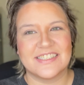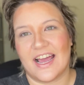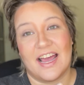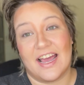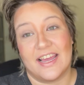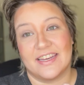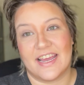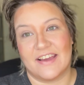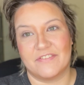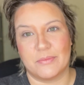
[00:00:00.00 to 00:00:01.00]
I had to
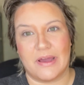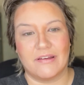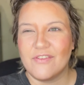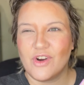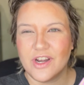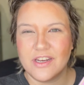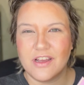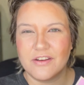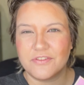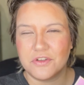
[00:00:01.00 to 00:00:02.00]
have the palette. I've already
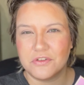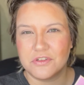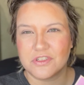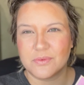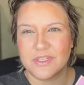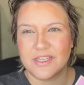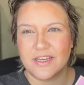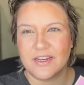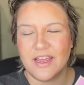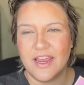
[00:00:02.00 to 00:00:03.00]
done a few looks with it